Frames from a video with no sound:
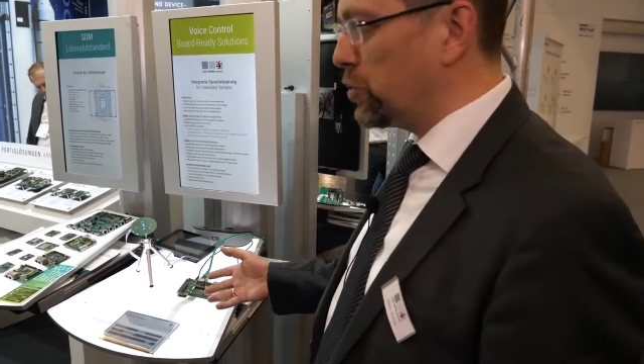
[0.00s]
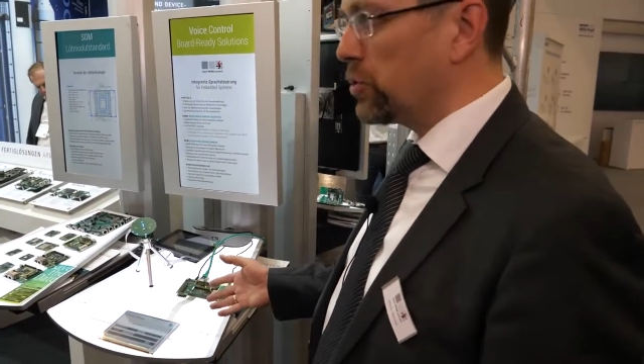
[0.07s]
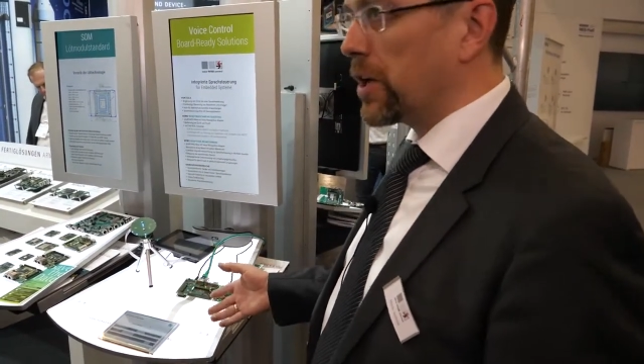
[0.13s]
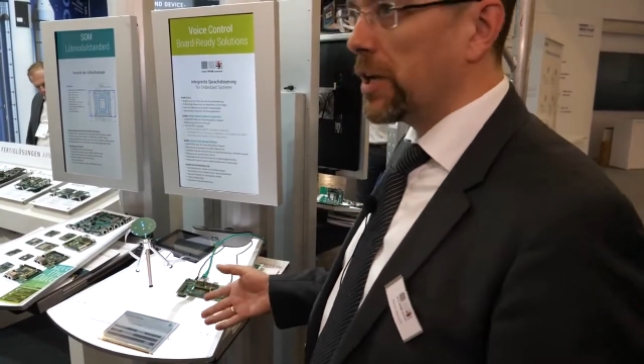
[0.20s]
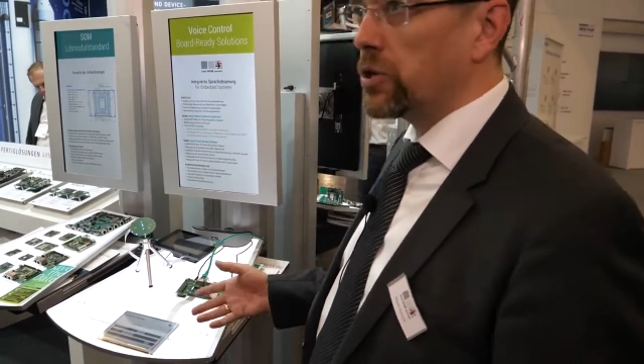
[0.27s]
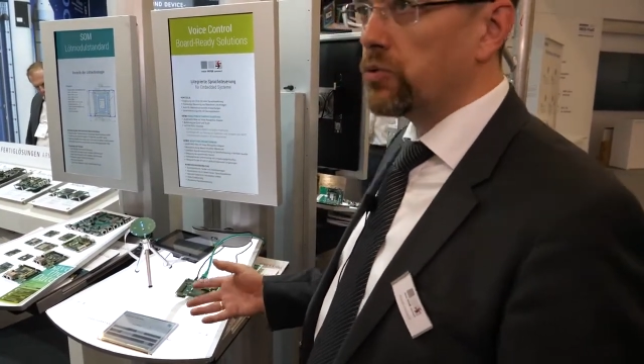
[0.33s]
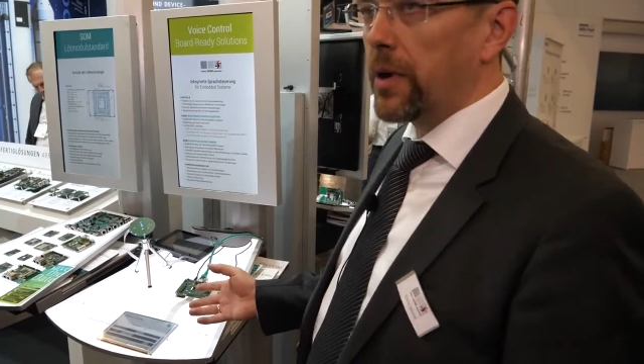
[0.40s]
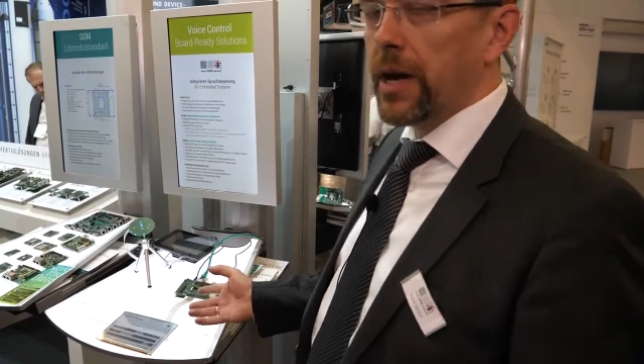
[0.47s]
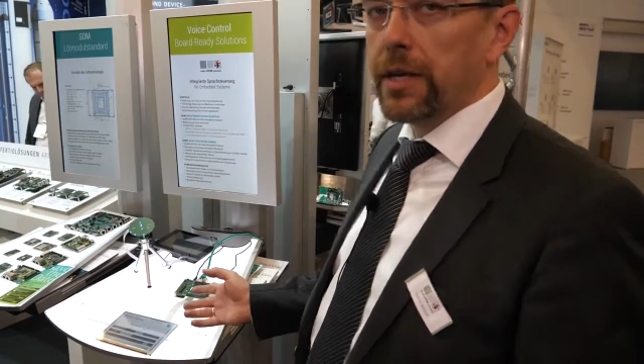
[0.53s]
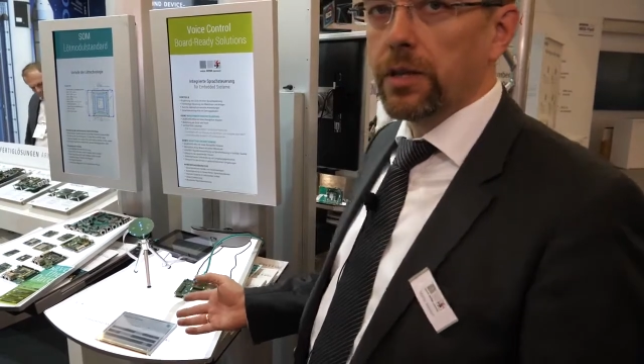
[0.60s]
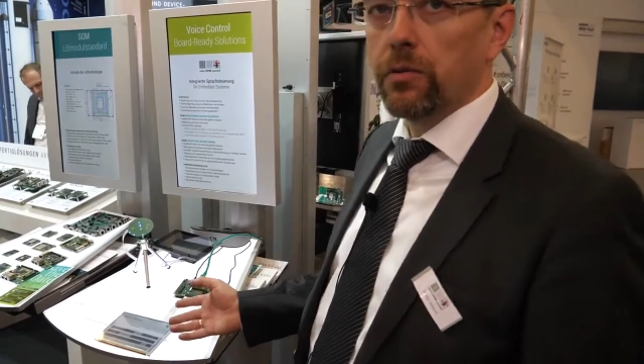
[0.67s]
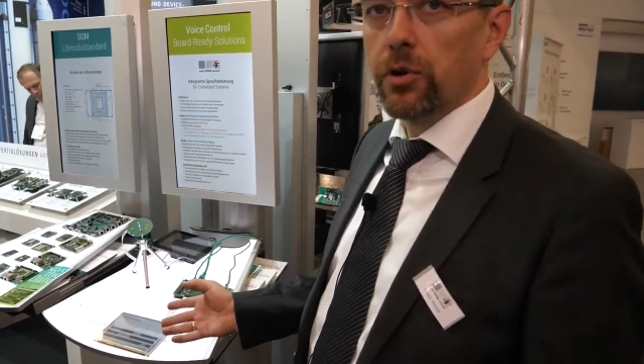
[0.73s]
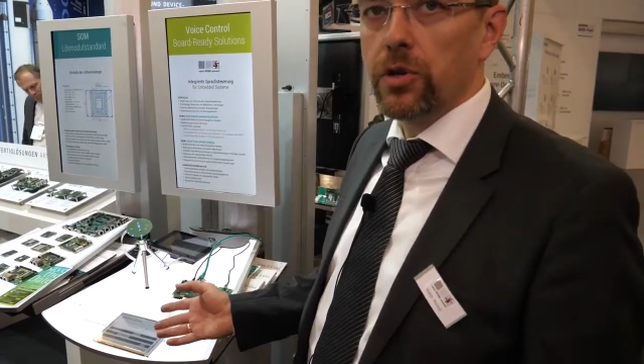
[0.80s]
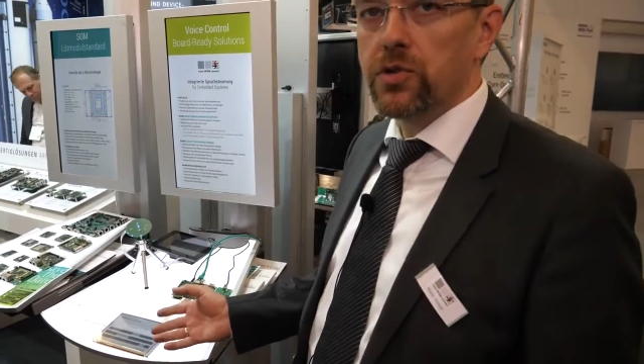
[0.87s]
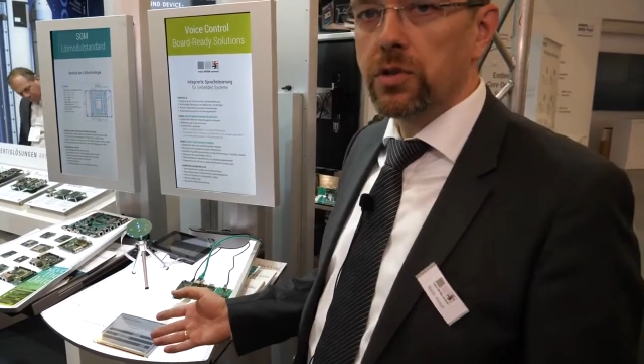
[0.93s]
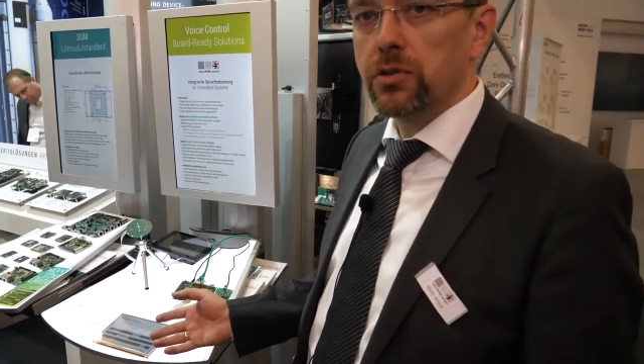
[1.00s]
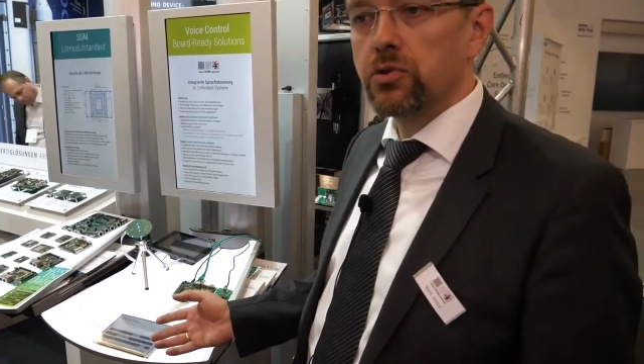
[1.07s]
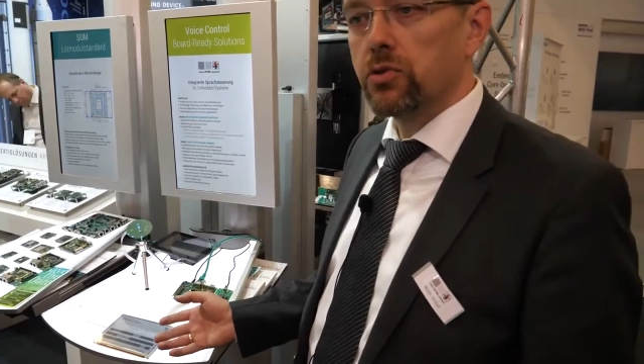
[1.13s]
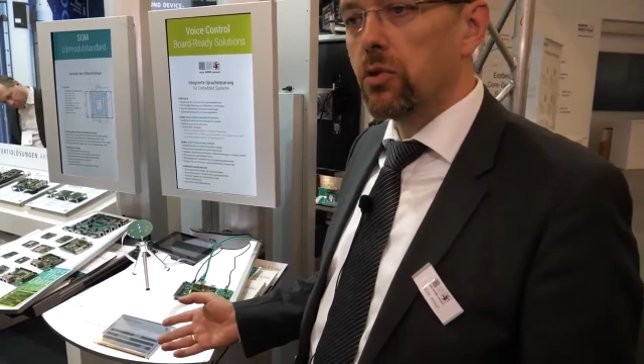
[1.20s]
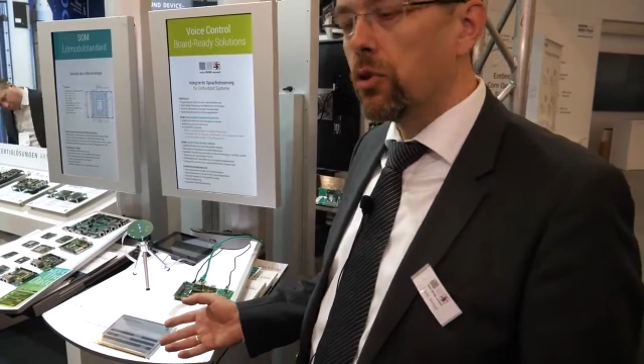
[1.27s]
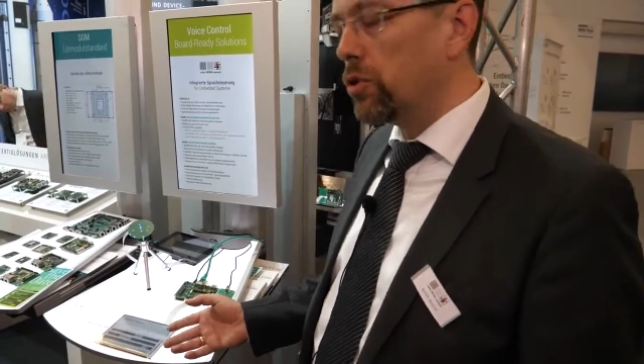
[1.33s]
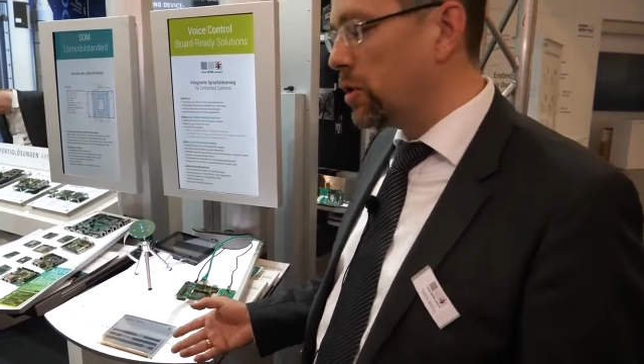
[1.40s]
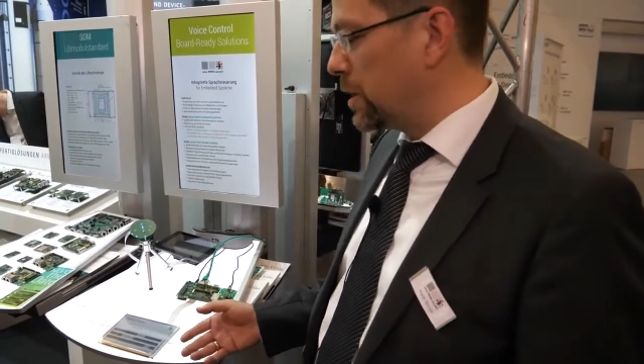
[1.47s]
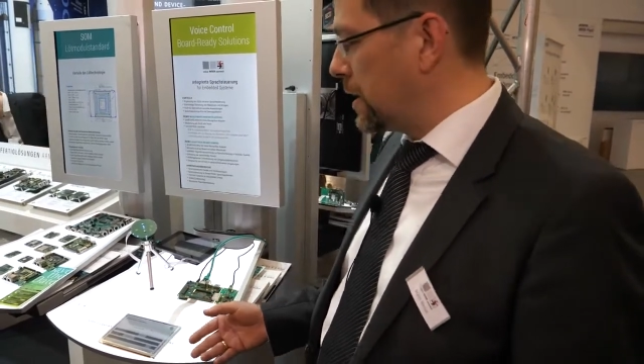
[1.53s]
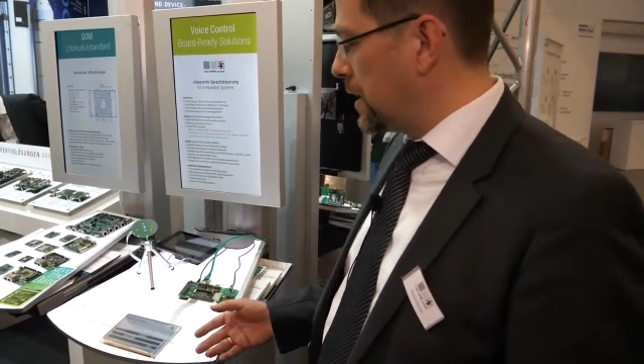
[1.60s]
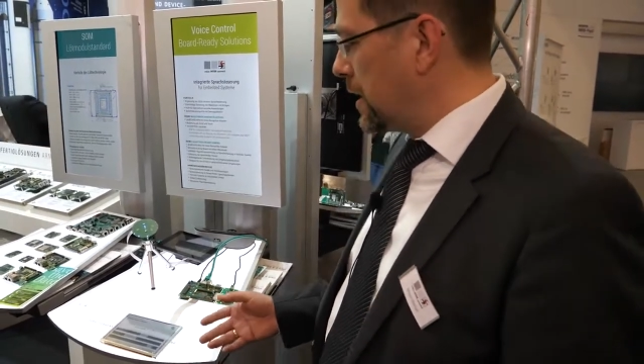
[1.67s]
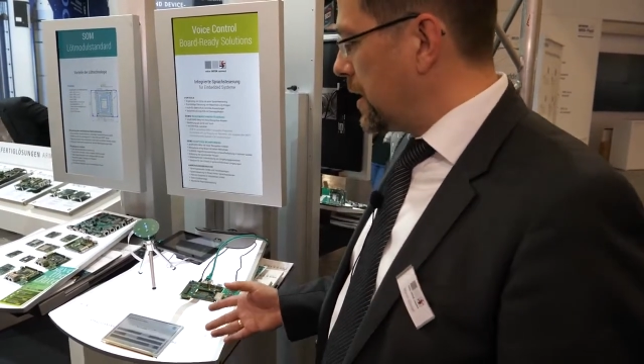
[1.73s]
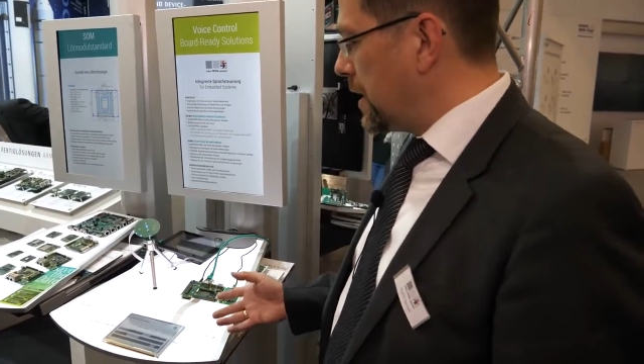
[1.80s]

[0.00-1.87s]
You can try the voice control